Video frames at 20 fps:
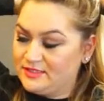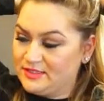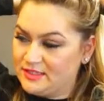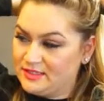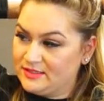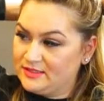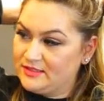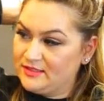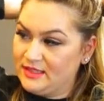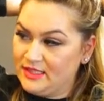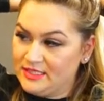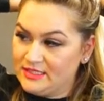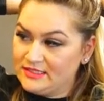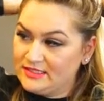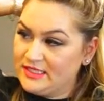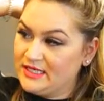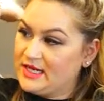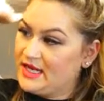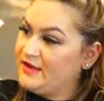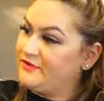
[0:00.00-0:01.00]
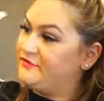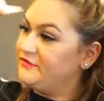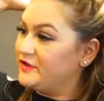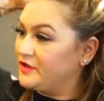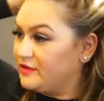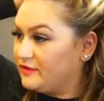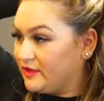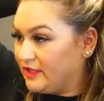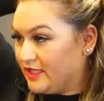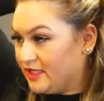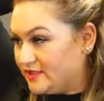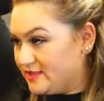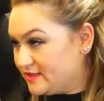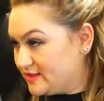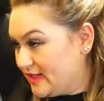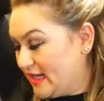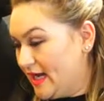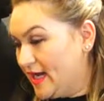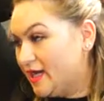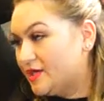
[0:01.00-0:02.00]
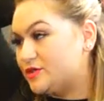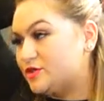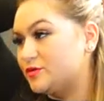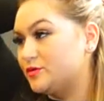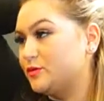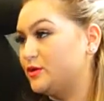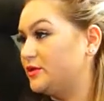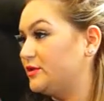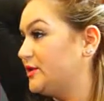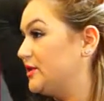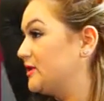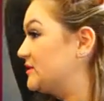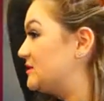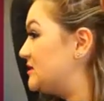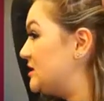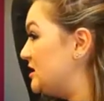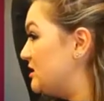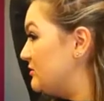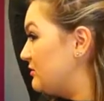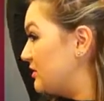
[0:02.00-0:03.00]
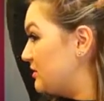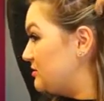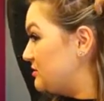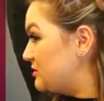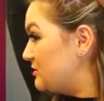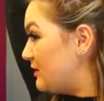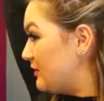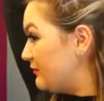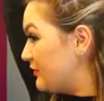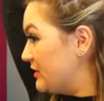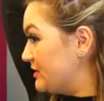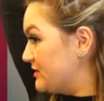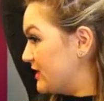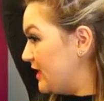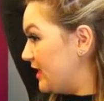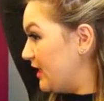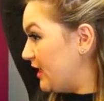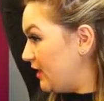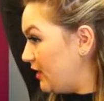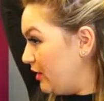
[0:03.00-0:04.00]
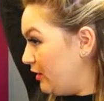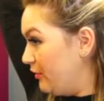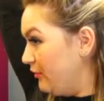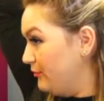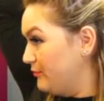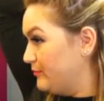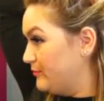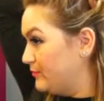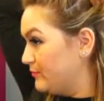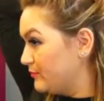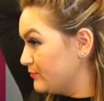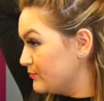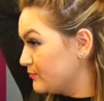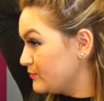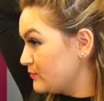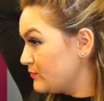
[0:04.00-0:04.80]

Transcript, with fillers: This is easy, effortless, casual looks that you can do every day at home.